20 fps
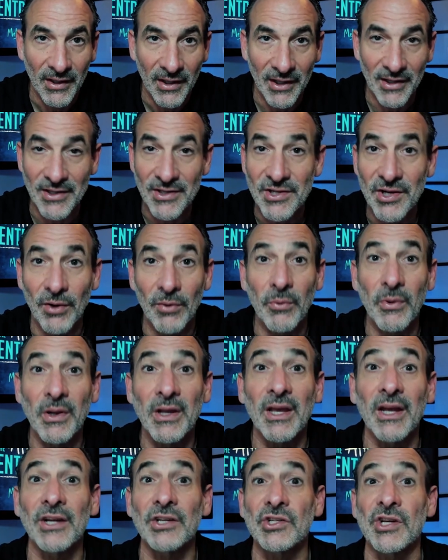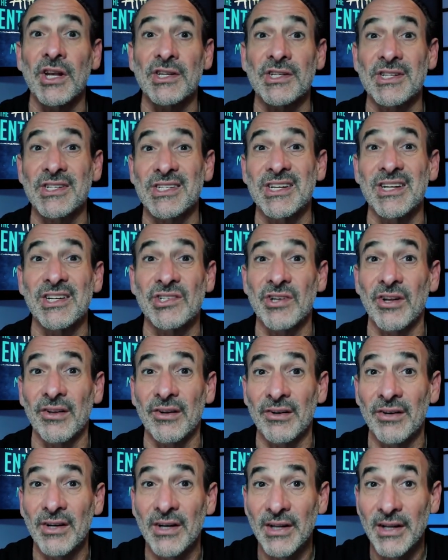And until we get a chance to see each
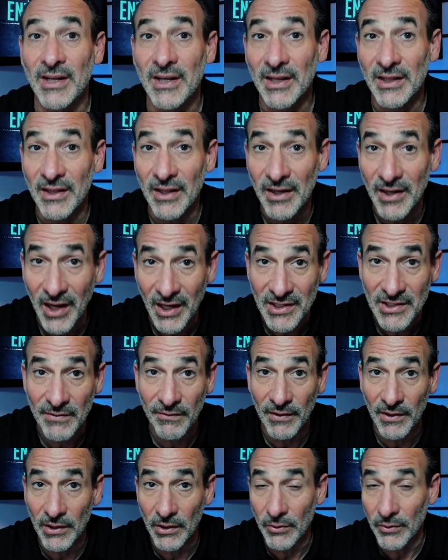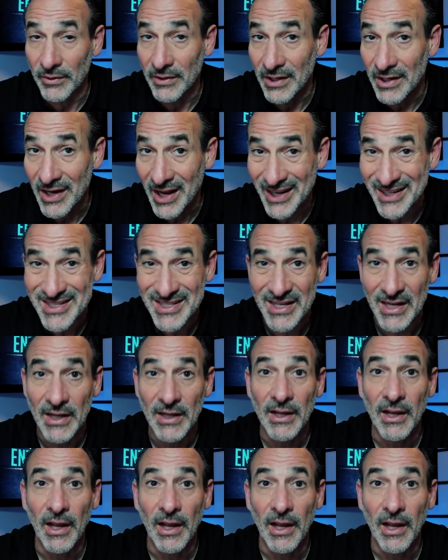other in the next video or in the next